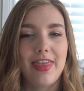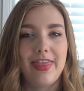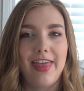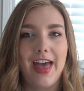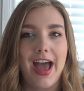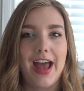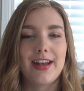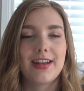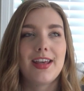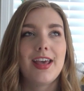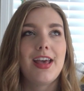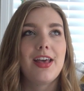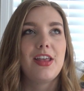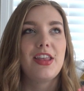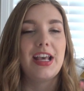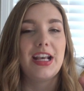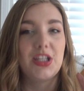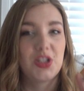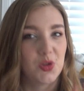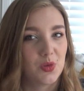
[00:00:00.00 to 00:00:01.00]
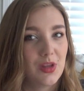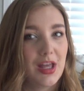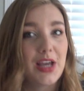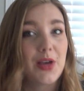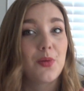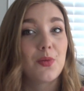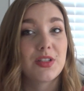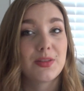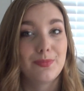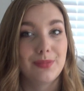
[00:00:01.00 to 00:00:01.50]
that
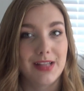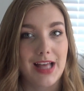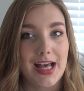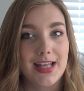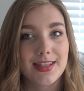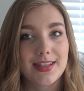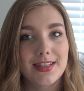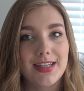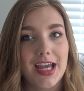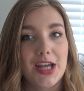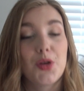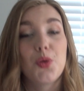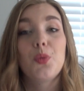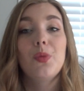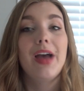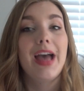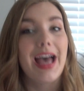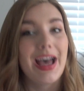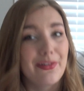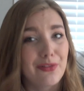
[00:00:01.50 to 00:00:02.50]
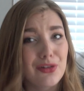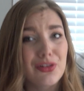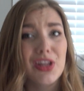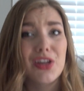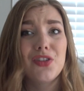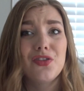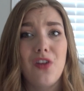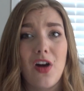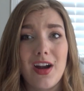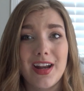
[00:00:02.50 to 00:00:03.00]
Israelite was blessed, and whoever they
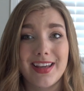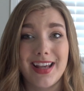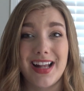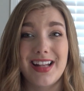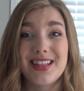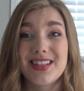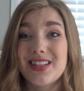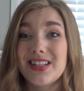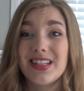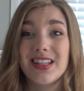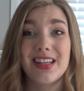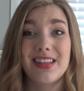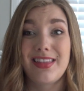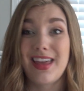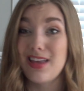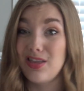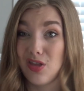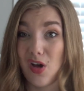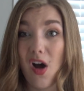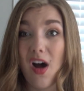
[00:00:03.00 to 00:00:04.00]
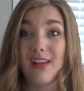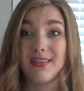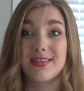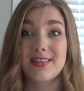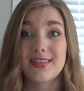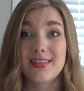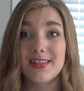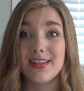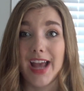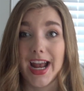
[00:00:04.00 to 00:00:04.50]
fought against, they
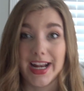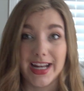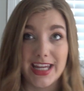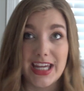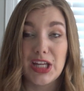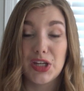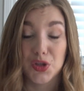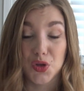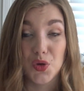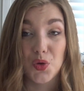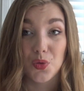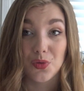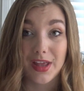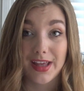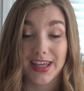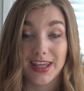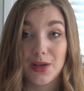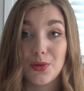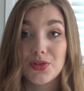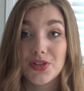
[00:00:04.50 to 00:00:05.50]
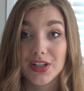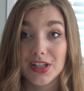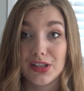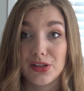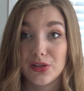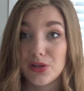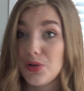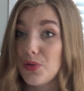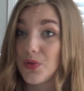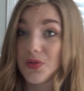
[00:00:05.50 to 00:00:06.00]
lost. And he knew that he was gonna
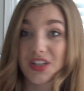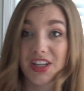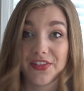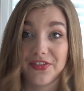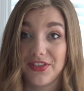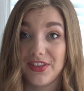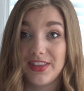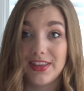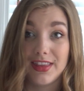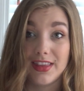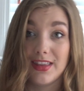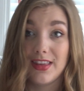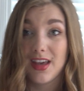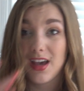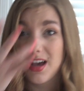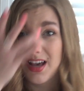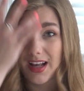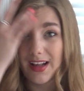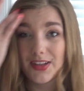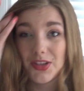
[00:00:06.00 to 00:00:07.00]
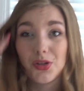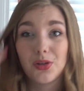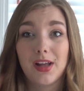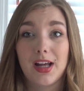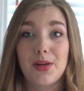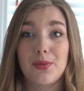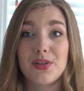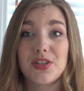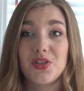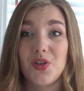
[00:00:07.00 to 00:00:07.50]
lose if
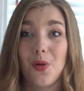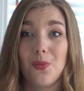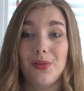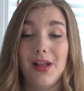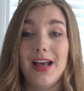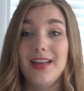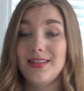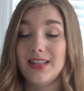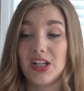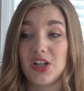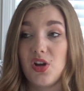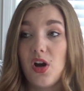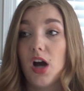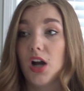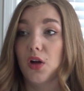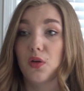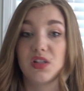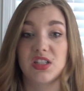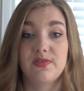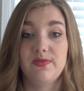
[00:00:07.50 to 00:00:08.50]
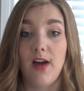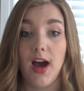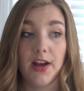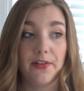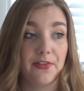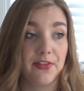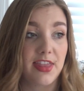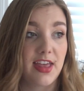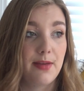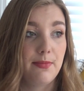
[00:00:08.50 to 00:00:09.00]
Israelite was so blessed and God always
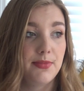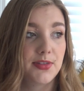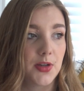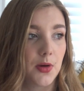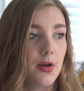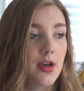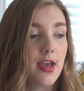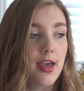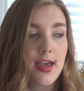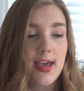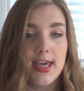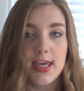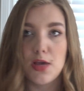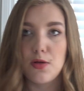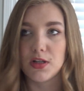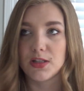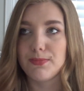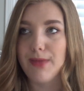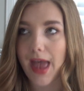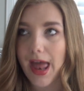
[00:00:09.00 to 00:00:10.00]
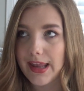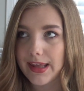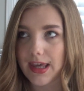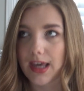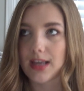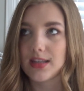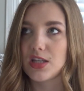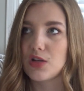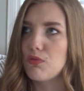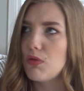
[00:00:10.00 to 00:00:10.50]
fought for them. So he was
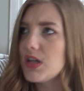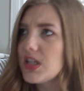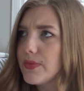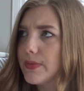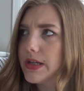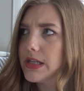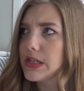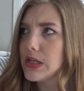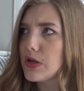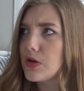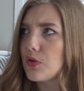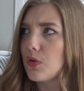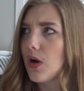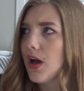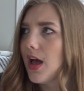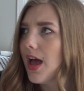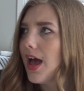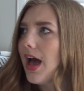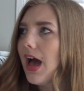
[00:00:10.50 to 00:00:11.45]
panicking. He's like, what do we do?